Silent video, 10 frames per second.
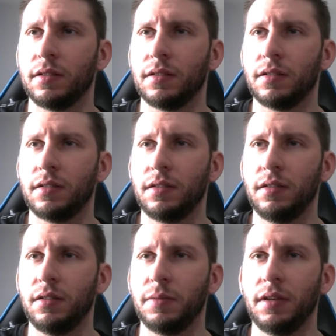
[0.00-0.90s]

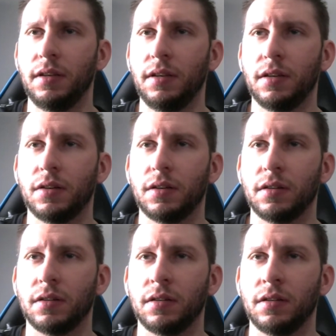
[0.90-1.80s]
Sneak peek.
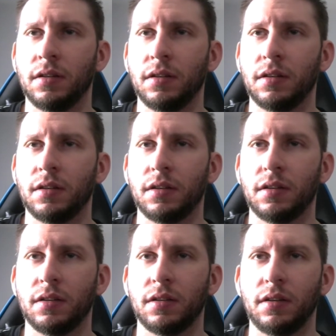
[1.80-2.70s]

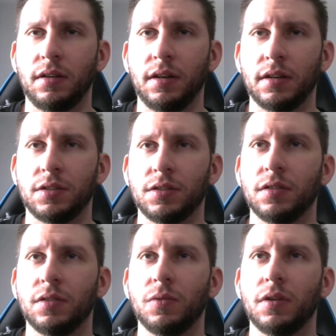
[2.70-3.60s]
Next on
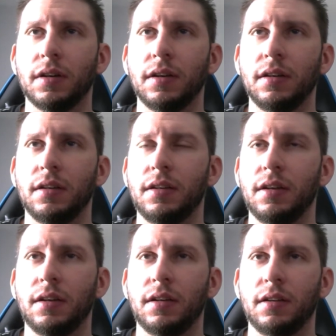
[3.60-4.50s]
The Walking
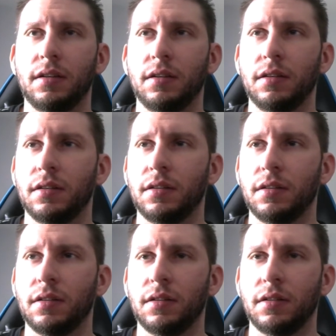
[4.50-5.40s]
Dead.
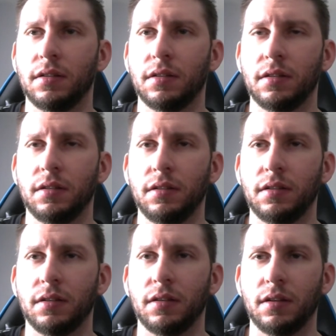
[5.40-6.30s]
Huh.
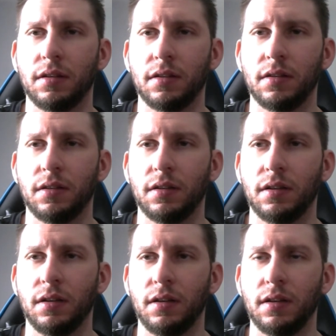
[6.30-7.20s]

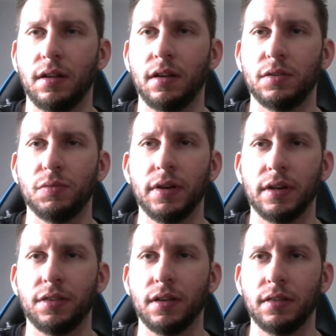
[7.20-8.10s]
I swear, I
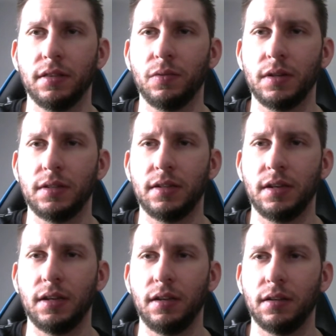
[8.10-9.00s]
thought there was
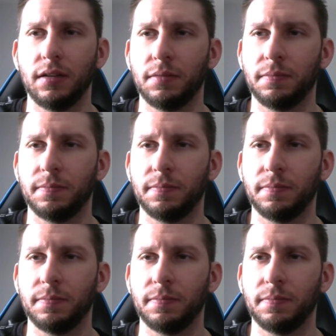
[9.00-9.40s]
a, um...